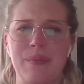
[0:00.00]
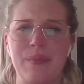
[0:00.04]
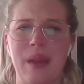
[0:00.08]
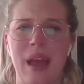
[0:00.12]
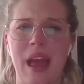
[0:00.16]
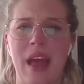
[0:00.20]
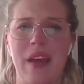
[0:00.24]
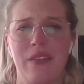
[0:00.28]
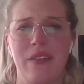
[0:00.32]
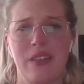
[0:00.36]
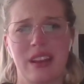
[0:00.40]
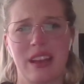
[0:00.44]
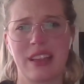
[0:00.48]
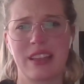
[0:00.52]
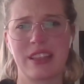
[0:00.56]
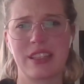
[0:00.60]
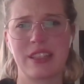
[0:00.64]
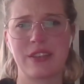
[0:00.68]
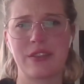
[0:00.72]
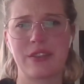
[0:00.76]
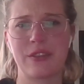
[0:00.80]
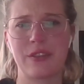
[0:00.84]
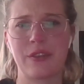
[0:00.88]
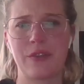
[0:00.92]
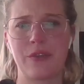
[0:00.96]

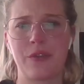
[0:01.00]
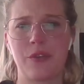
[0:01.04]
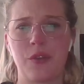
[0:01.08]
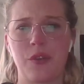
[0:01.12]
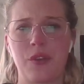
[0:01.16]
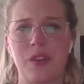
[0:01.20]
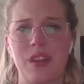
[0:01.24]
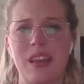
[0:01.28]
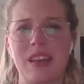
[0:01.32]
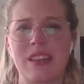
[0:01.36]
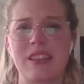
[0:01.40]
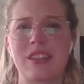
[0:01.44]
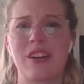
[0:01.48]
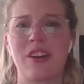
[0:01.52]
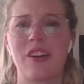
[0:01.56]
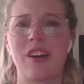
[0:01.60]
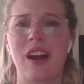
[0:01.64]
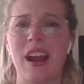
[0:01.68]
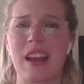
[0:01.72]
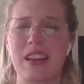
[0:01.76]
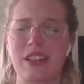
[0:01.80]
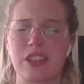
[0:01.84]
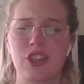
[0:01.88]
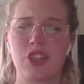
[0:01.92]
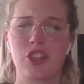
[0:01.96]
evidence for this are
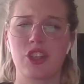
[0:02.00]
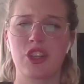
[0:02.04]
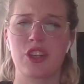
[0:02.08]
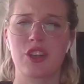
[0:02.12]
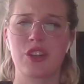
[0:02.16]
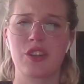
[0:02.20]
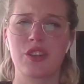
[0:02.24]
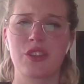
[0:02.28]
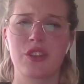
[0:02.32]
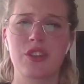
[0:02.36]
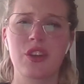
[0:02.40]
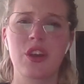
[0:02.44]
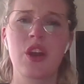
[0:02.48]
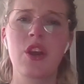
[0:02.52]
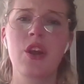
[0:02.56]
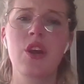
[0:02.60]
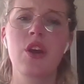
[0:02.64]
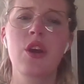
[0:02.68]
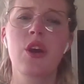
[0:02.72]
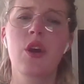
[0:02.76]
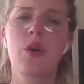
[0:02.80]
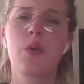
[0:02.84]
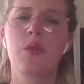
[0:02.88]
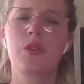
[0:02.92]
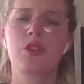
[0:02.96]
isotures,
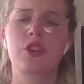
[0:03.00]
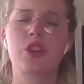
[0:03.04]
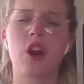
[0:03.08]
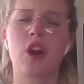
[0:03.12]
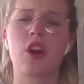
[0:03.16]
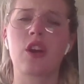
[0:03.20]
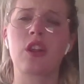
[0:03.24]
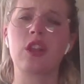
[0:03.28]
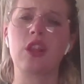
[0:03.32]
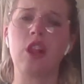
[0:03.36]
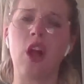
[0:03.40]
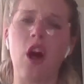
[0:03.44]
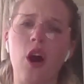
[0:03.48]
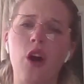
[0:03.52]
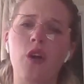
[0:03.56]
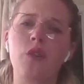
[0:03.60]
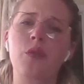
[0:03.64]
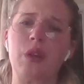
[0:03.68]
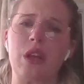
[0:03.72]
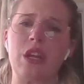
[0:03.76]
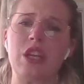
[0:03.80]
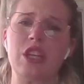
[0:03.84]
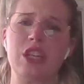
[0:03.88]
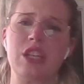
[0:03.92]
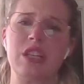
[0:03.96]
which are long
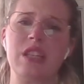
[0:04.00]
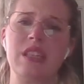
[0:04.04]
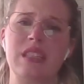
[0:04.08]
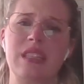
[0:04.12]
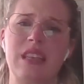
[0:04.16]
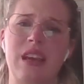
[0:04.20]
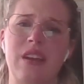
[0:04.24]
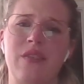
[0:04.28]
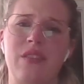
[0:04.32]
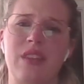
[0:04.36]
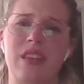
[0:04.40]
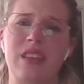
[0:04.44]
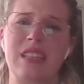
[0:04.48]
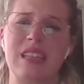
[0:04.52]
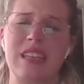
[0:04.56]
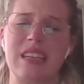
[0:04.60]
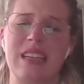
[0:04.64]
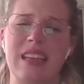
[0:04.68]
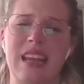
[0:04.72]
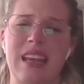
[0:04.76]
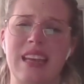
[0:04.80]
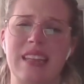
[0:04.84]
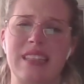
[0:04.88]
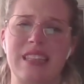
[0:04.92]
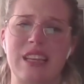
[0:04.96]
regions of the
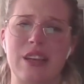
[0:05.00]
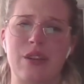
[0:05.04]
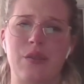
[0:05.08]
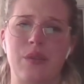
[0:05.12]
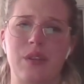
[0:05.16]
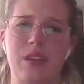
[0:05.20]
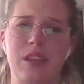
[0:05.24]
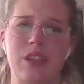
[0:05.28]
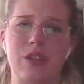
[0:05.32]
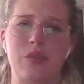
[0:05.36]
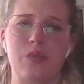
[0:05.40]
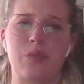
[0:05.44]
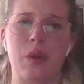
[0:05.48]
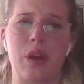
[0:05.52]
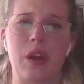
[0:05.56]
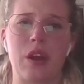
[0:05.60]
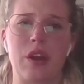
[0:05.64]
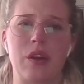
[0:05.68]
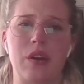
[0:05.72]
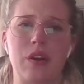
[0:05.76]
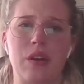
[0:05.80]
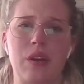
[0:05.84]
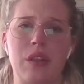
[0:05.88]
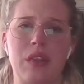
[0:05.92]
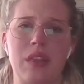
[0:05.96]
DNA sequence
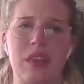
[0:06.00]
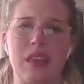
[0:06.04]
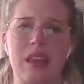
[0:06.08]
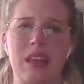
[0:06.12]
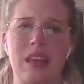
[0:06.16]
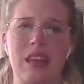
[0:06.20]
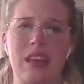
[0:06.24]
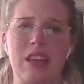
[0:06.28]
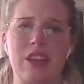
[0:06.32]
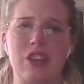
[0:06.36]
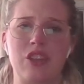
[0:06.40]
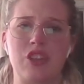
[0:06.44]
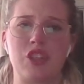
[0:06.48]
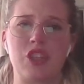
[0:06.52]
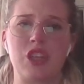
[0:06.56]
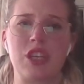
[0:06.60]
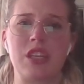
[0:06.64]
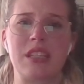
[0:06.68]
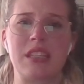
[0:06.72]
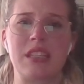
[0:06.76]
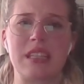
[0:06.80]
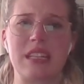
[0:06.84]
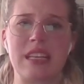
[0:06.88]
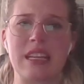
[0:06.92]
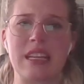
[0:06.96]
where the
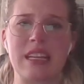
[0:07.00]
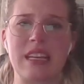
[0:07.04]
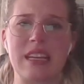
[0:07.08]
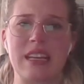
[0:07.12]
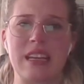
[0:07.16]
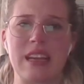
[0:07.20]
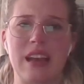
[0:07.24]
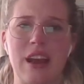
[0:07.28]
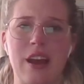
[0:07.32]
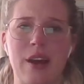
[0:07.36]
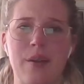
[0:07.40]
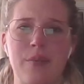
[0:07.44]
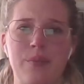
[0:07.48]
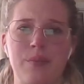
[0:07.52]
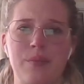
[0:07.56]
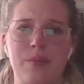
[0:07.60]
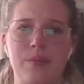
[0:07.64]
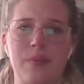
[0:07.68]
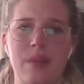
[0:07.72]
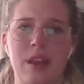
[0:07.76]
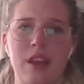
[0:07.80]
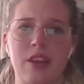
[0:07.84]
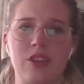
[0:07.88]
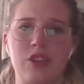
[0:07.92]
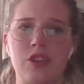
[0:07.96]
GC
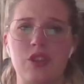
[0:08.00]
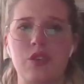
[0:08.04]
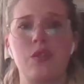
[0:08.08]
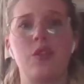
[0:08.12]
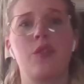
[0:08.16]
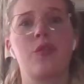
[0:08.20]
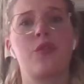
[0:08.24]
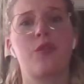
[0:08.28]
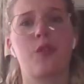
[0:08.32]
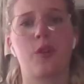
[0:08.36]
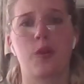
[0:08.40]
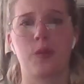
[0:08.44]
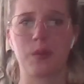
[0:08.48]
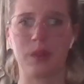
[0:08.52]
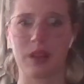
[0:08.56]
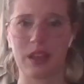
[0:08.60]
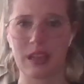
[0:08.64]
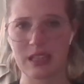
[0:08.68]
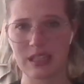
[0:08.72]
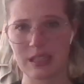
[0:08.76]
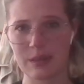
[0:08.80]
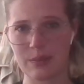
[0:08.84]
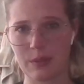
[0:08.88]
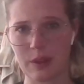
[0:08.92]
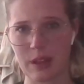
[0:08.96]
is uniformly
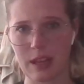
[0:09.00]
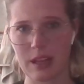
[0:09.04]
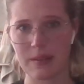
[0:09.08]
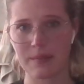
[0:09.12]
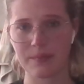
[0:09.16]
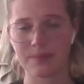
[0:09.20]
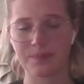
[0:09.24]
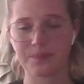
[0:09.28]
split.